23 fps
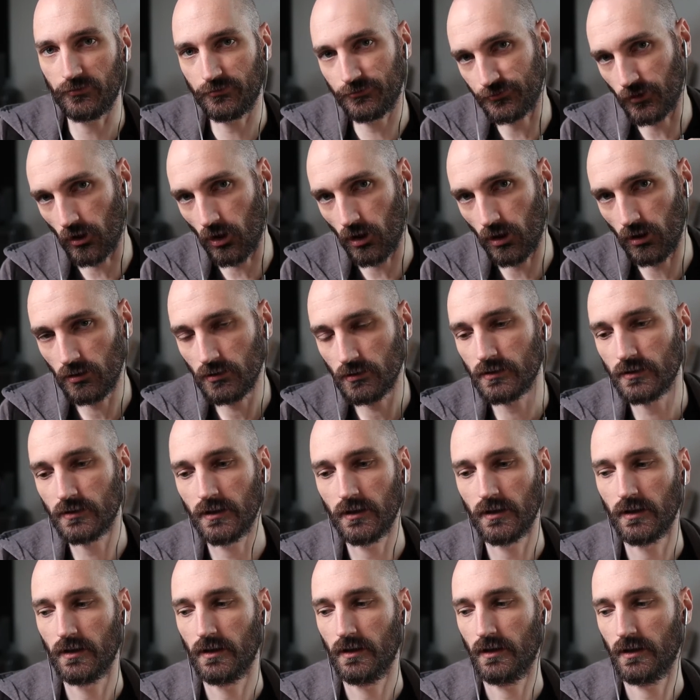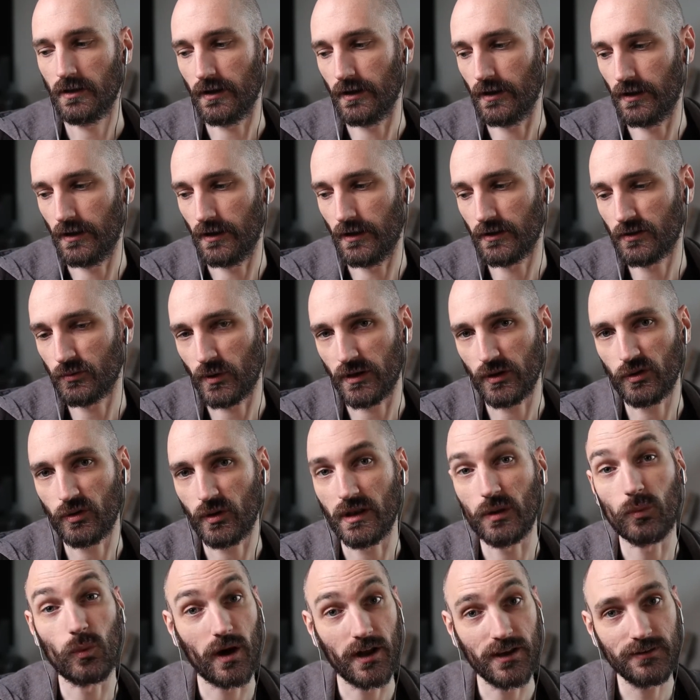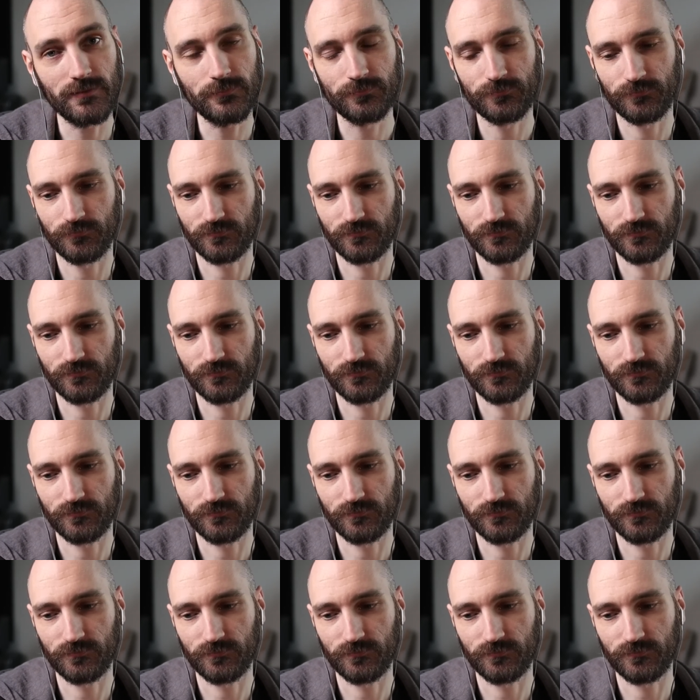fall, 2021.